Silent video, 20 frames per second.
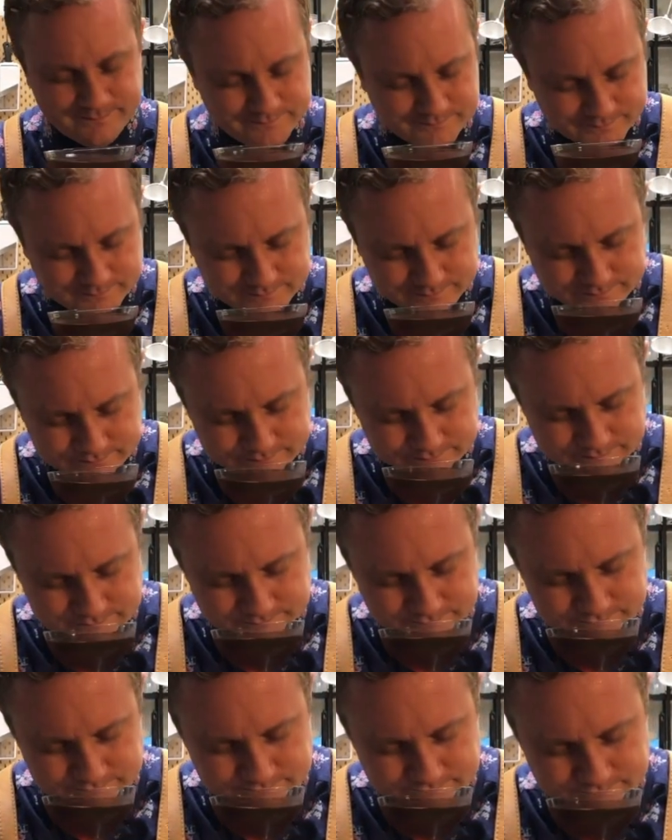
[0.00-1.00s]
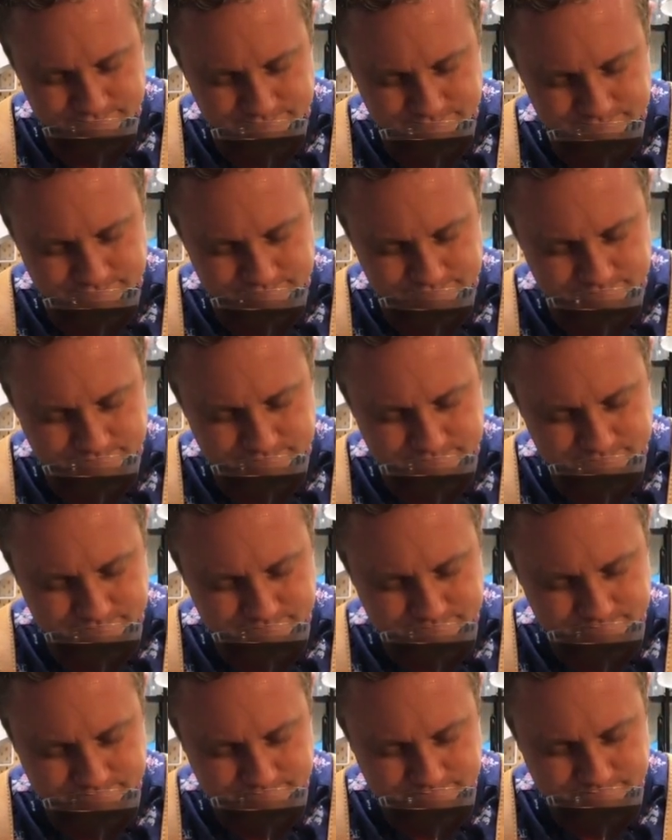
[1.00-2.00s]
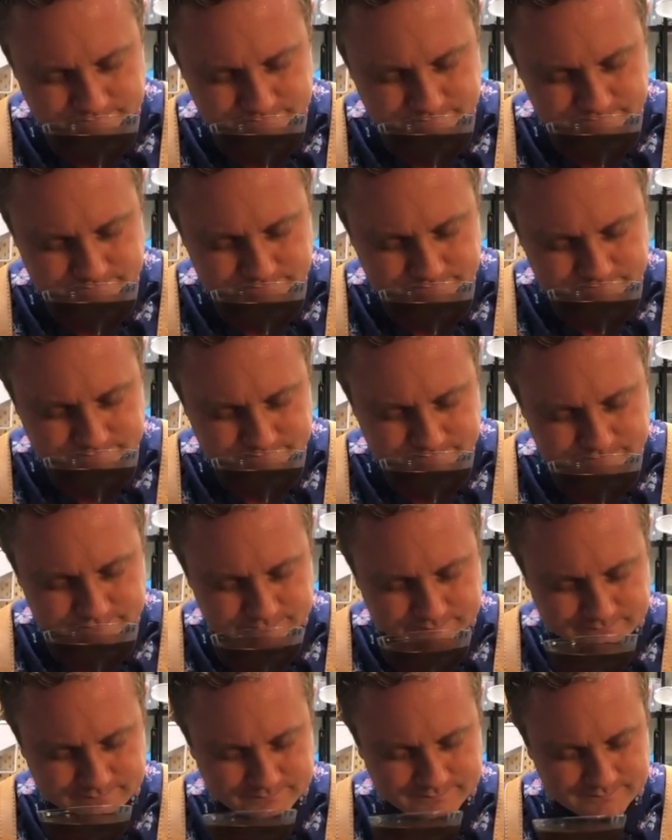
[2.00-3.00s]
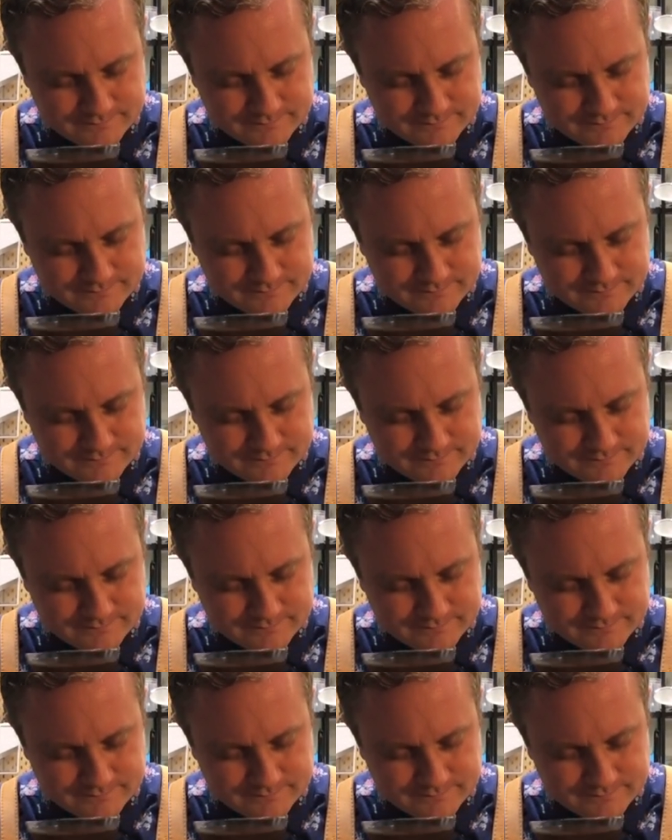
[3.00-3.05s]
No one is speaking in this clip.